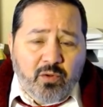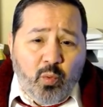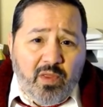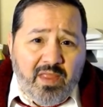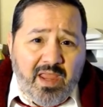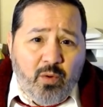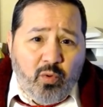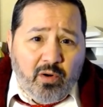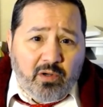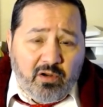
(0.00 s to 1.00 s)
when they
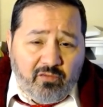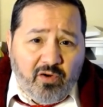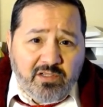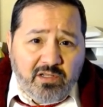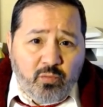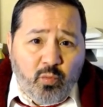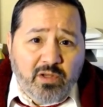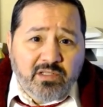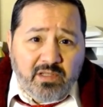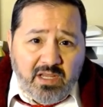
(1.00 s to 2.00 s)
were confronted,
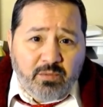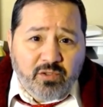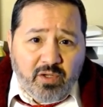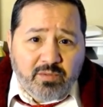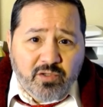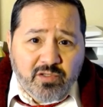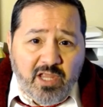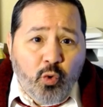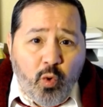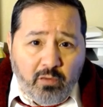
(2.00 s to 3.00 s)
was the Hebrew Scriptures. They
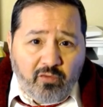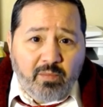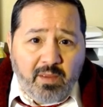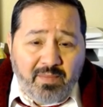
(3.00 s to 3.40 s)
quote from them.